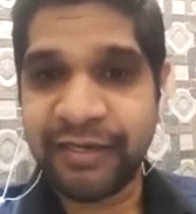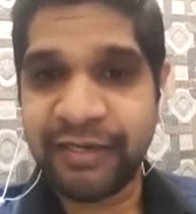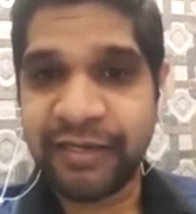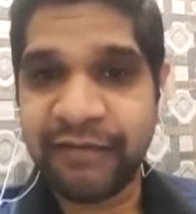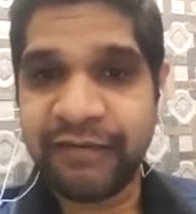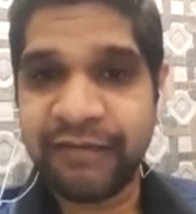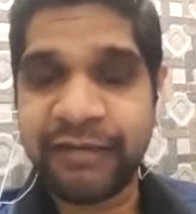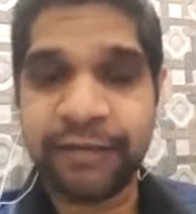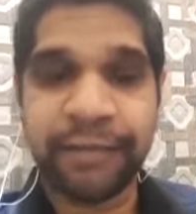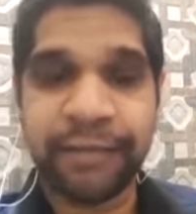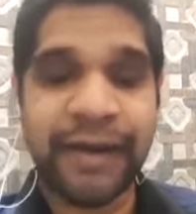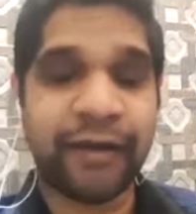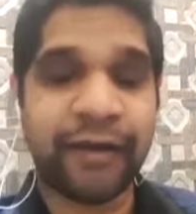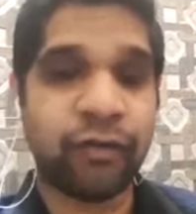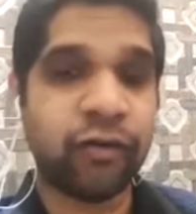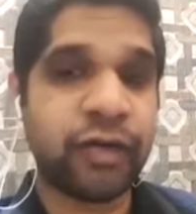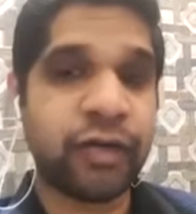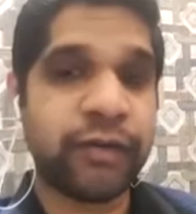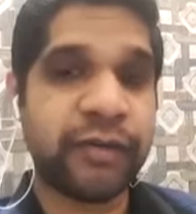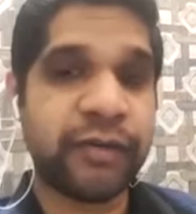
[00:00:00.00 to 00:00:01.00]
Even the
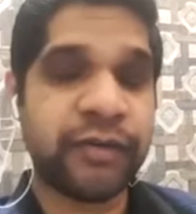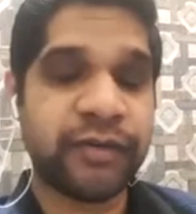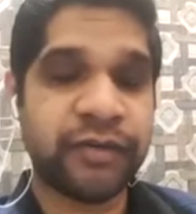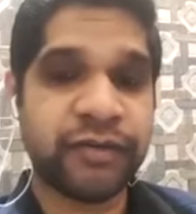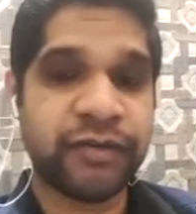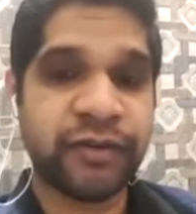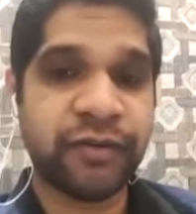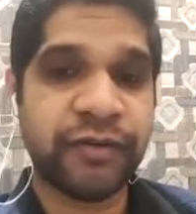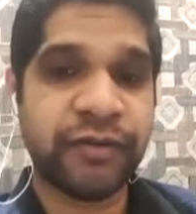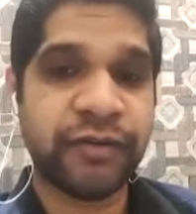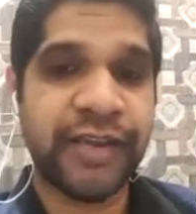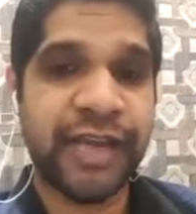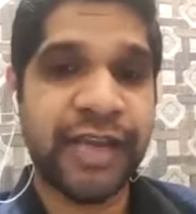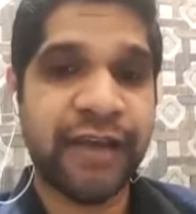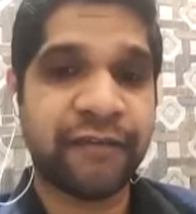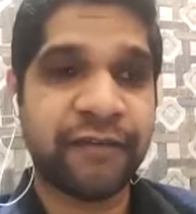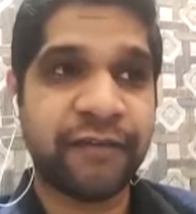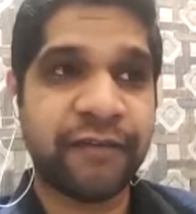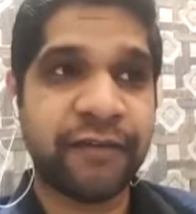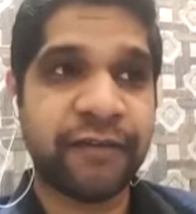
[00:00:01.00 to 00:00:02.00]
petroleum industry we
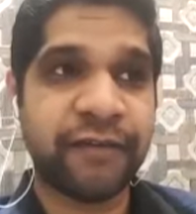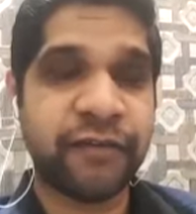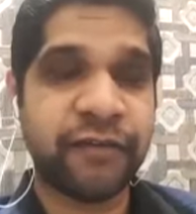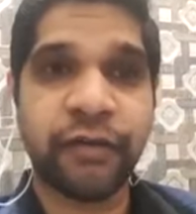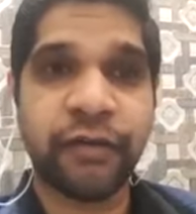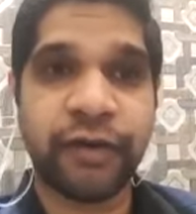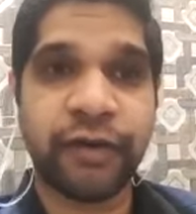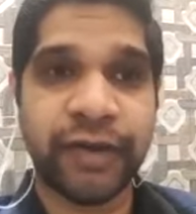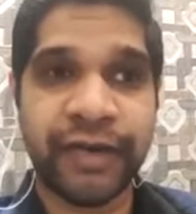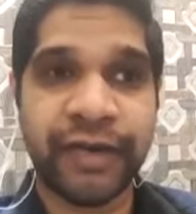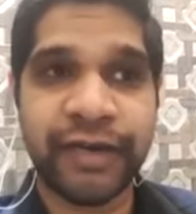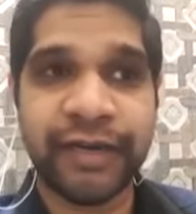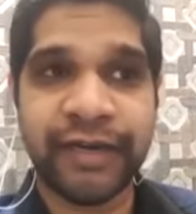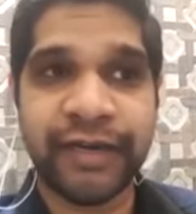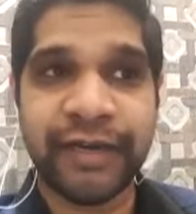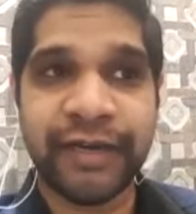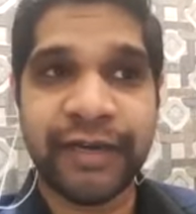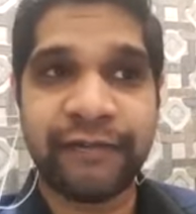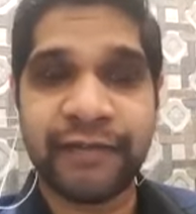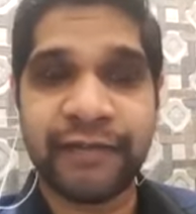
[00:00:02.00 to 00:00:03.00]
have here, you know, drilling
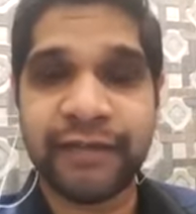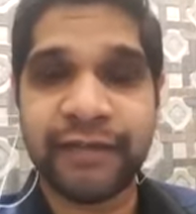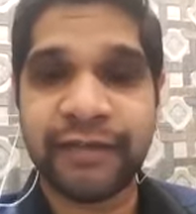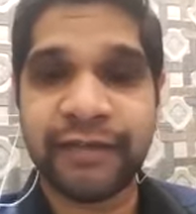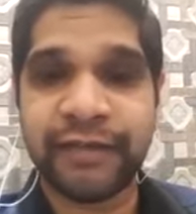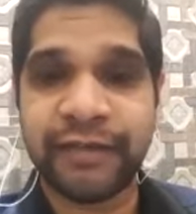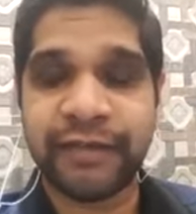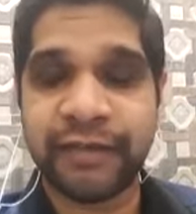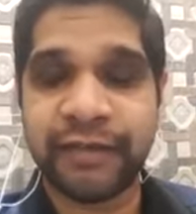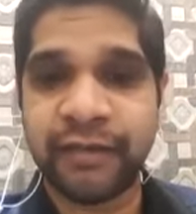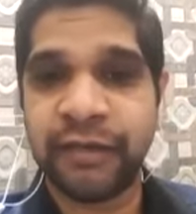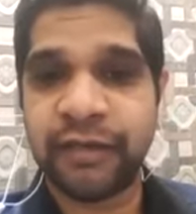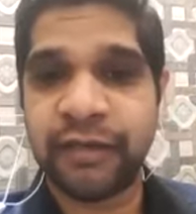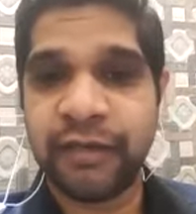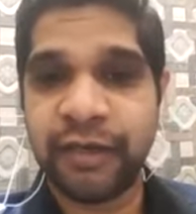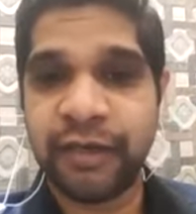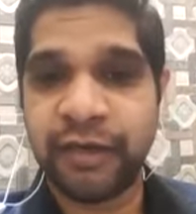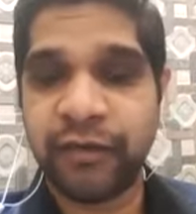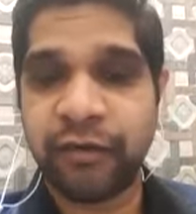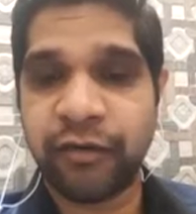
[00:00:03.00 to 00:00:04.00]
and everything, that
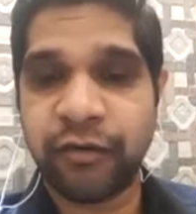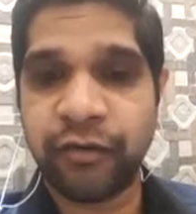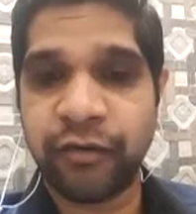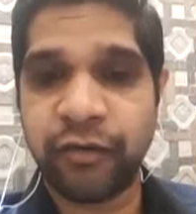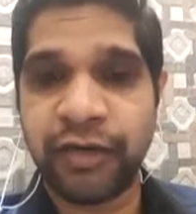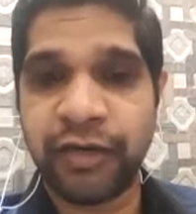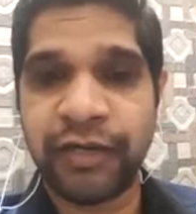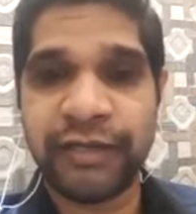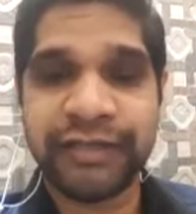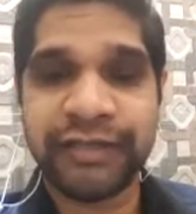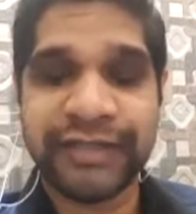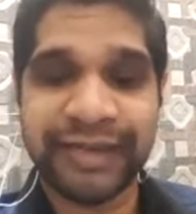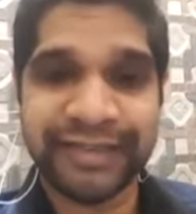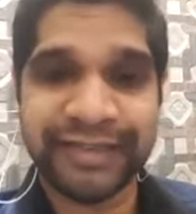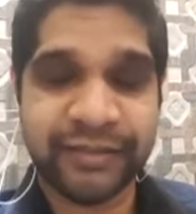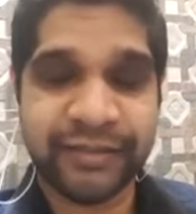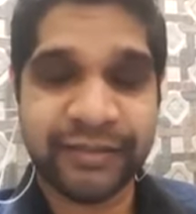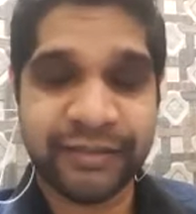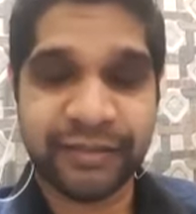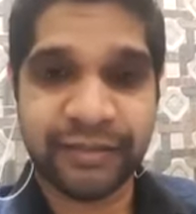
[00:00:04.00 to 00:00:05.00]
crude oiling, that
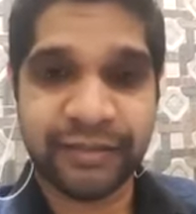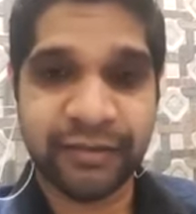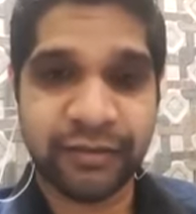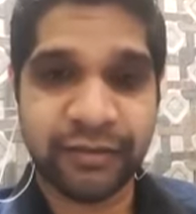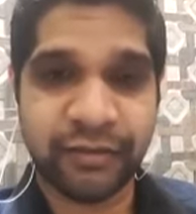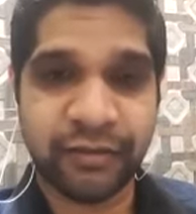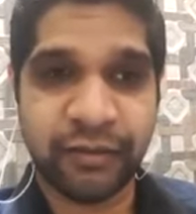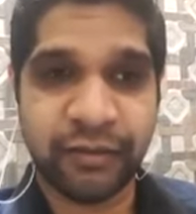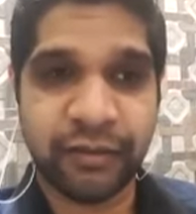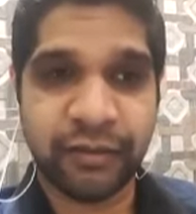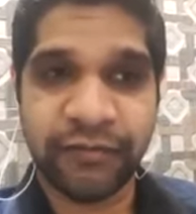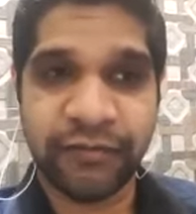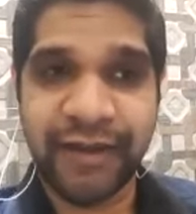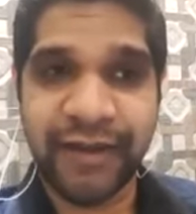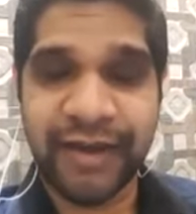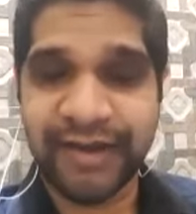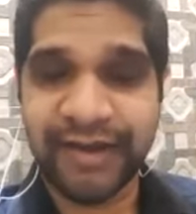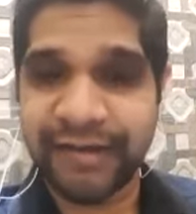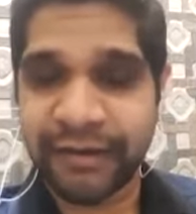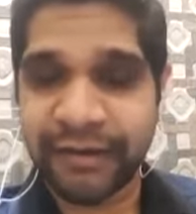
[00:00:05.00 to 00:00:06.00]
is all
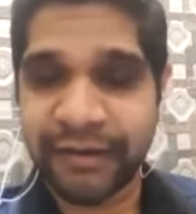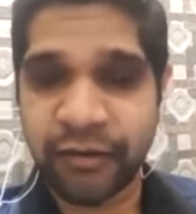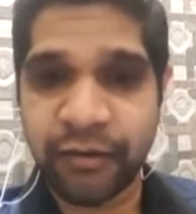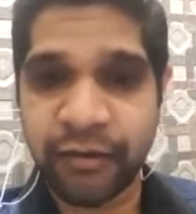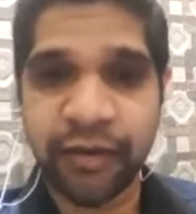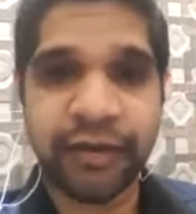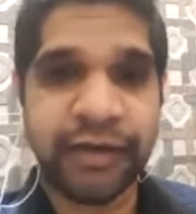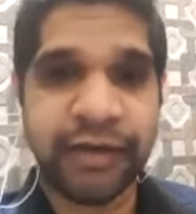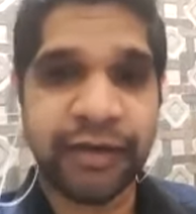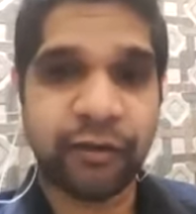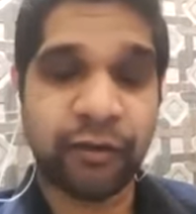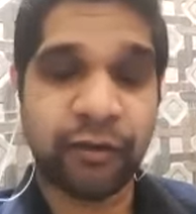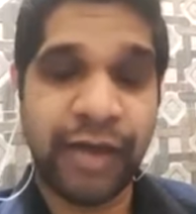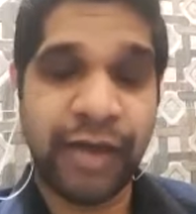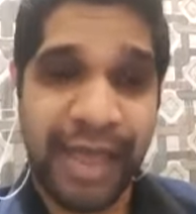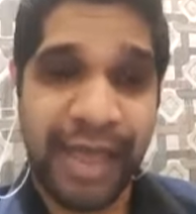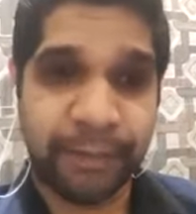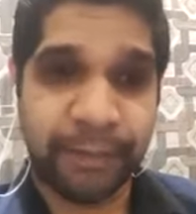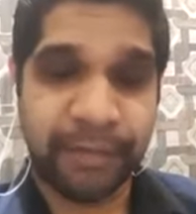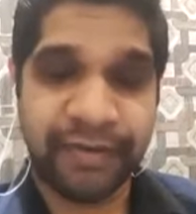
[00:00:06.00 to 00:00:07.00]
refinery and all, it all
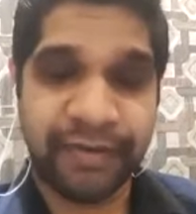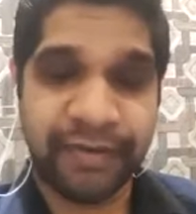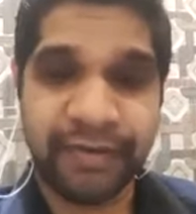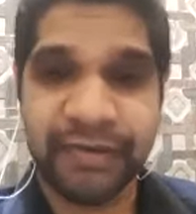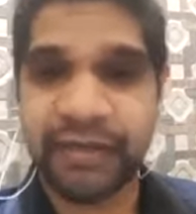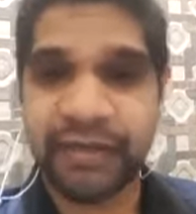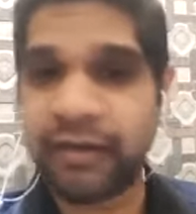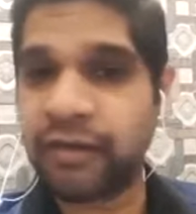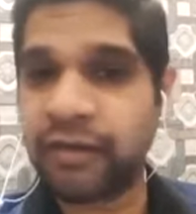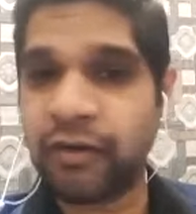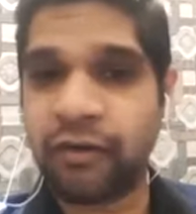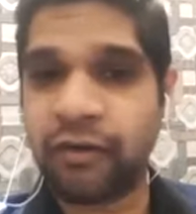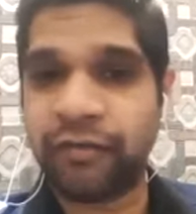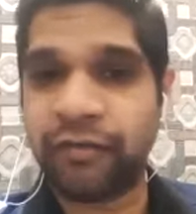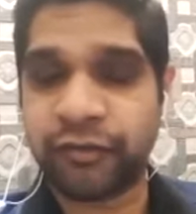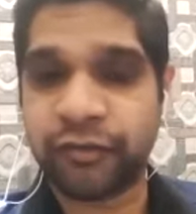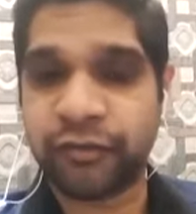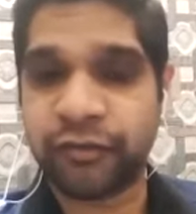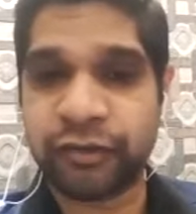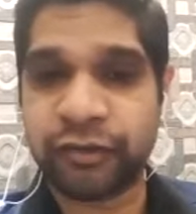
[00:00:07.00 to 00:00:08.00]
happens here in
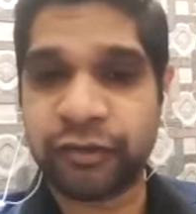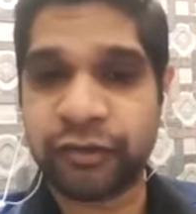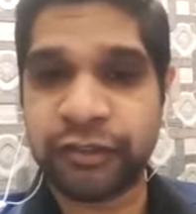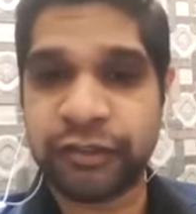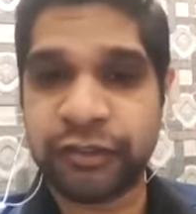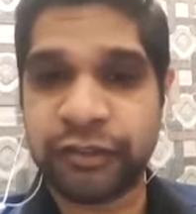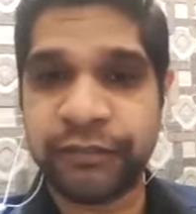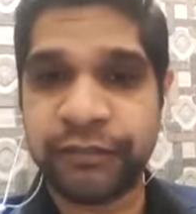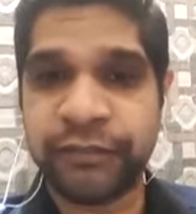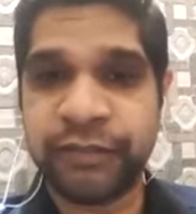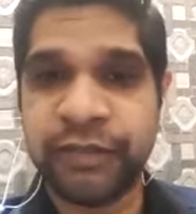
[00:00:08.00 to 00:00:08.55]
Nova Scotia.